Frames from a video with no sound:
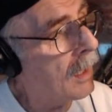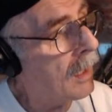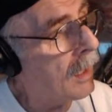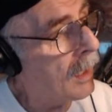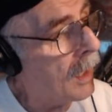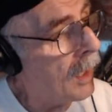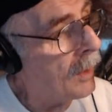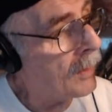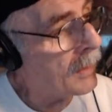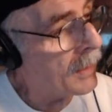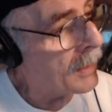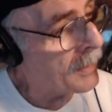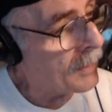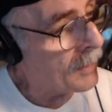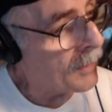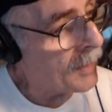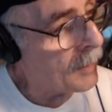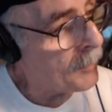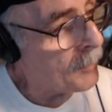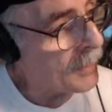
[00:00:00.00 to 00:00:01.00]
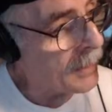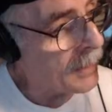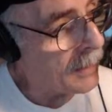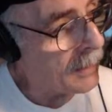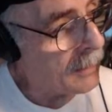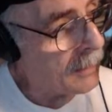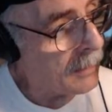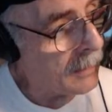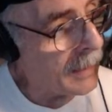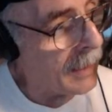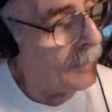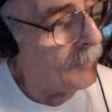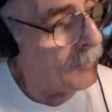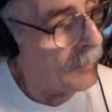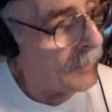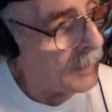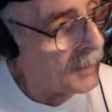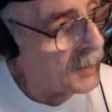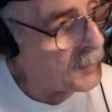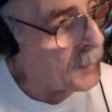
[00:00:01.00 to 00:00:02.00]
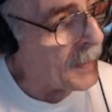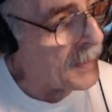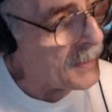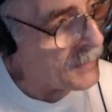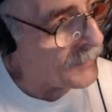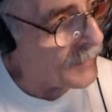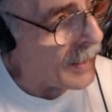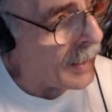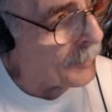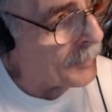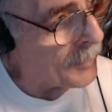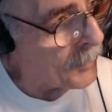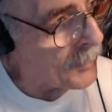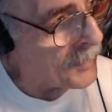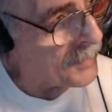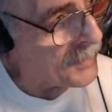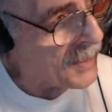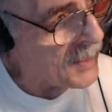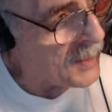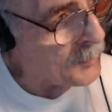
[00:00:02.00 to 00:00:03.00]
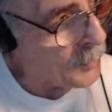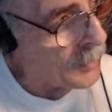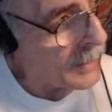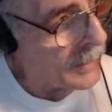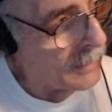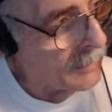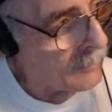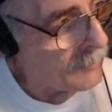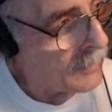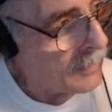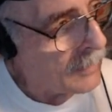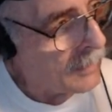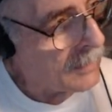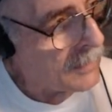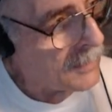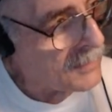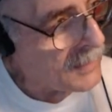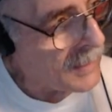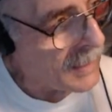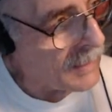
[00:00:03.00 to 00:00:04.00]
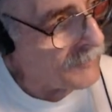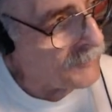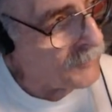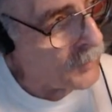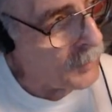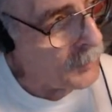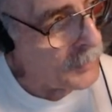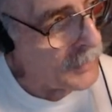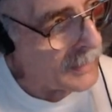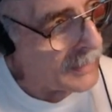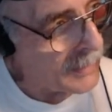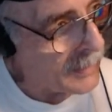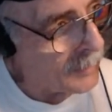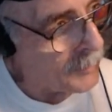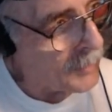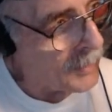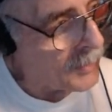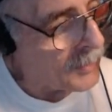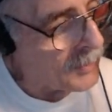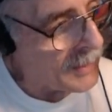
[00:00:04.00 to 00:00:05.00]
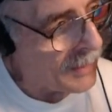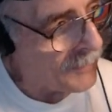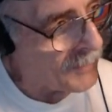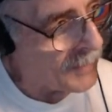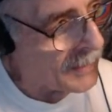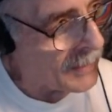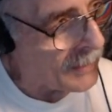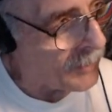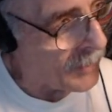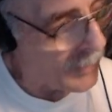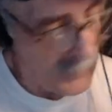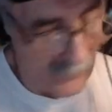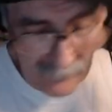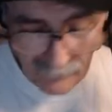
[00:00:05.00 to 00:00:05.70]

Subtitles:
Okay, there I am again. Yep, expensive hobby when things break. It's K4PEW. Good to have you in, Eric.